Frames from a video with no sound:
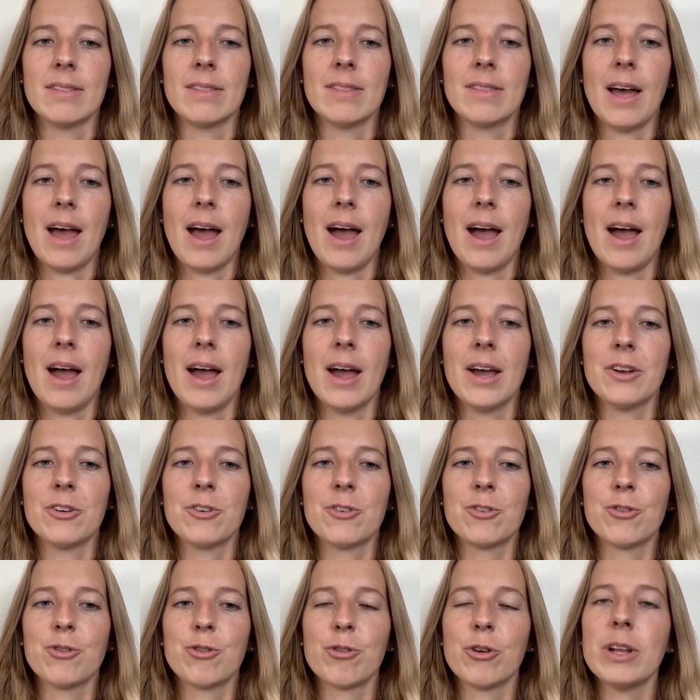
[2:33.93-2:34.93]

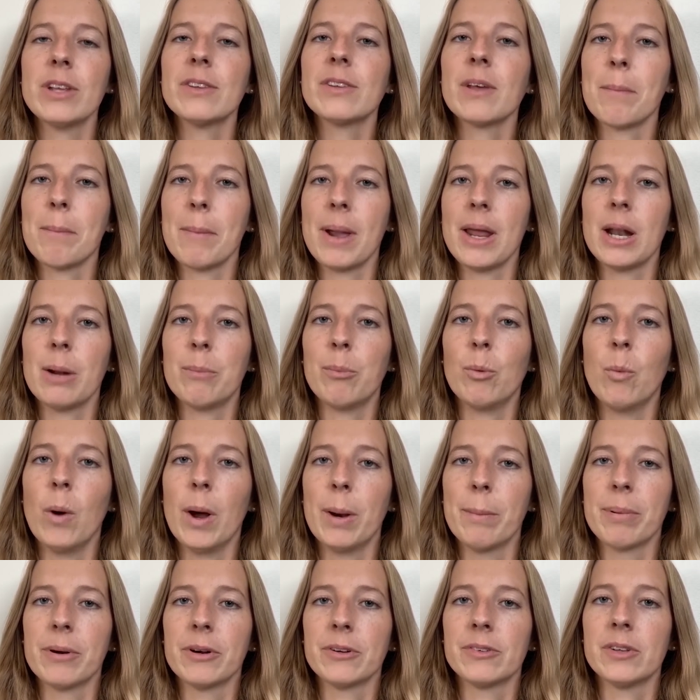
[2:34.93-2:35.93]
that trees that made up
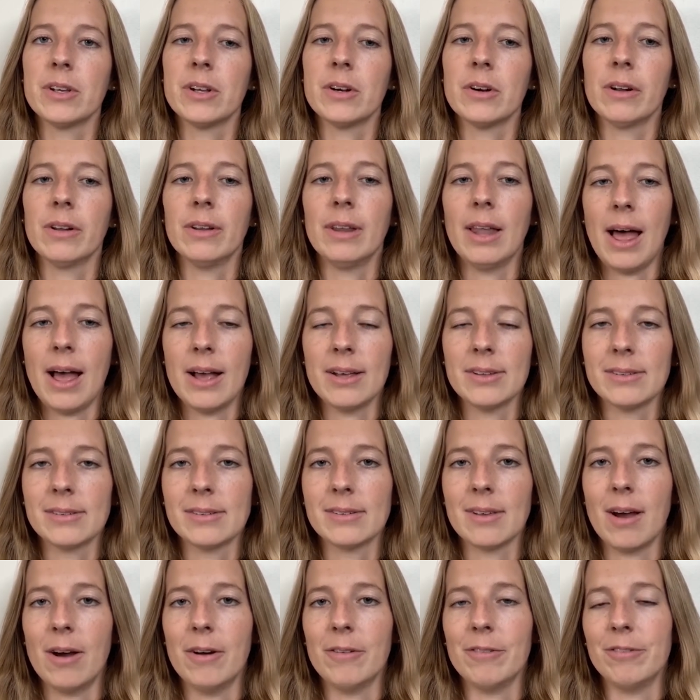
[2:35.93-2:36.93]
1% or less
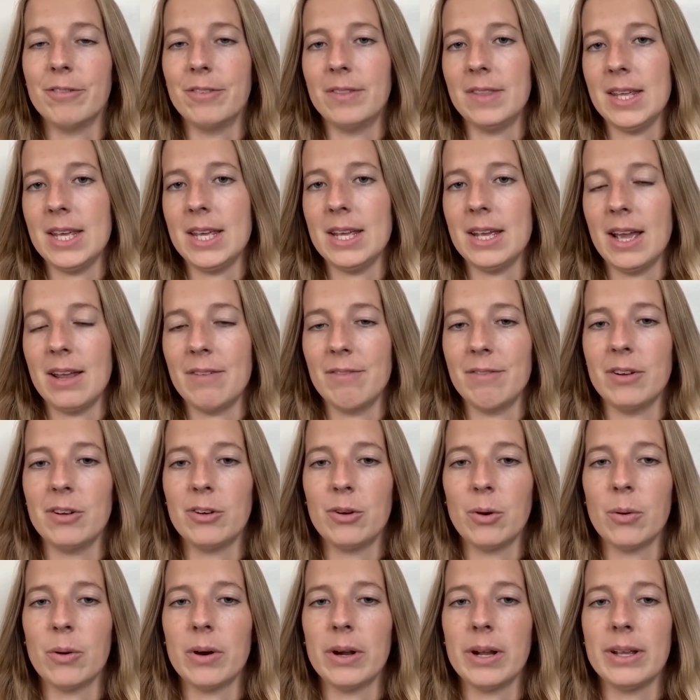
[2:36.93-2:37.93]
of the
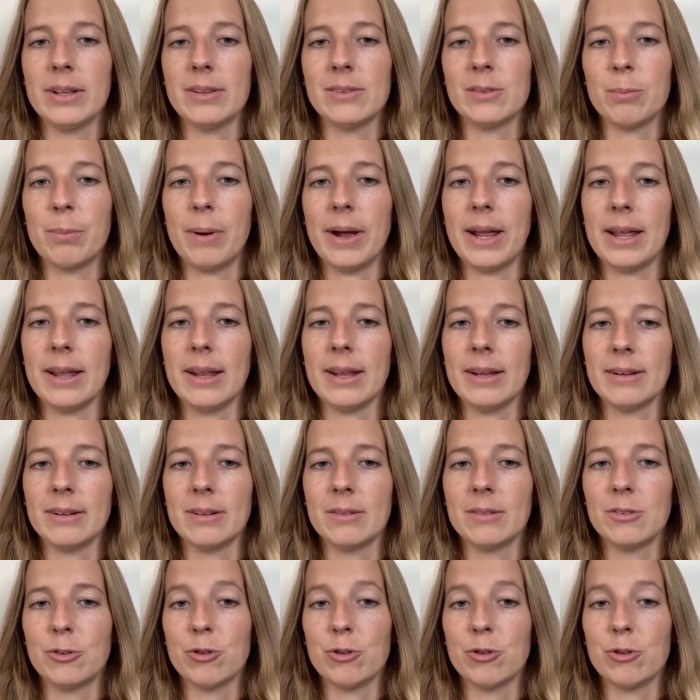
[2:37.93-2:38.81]
inventories by